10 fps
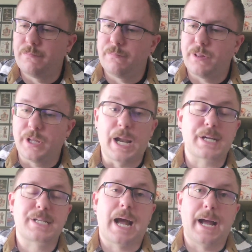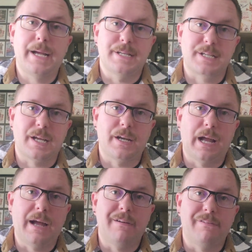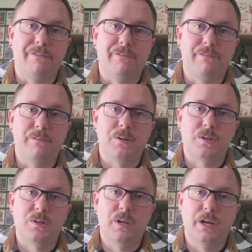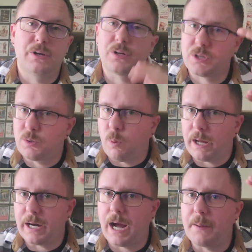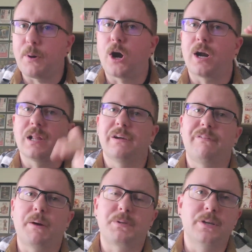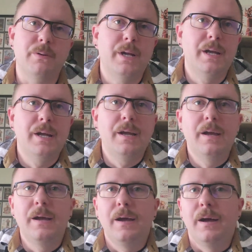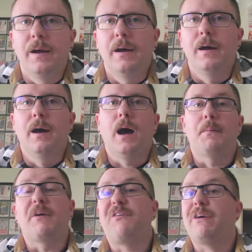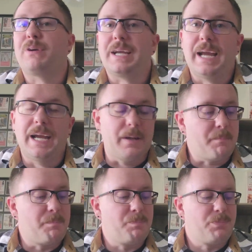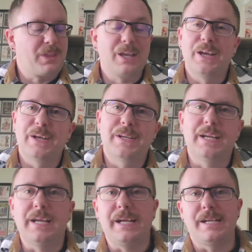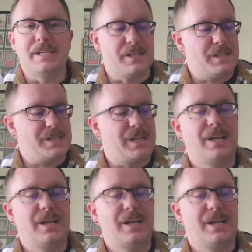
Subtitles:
The next guy is gonna have quite a high bar to live up to. My favorite game is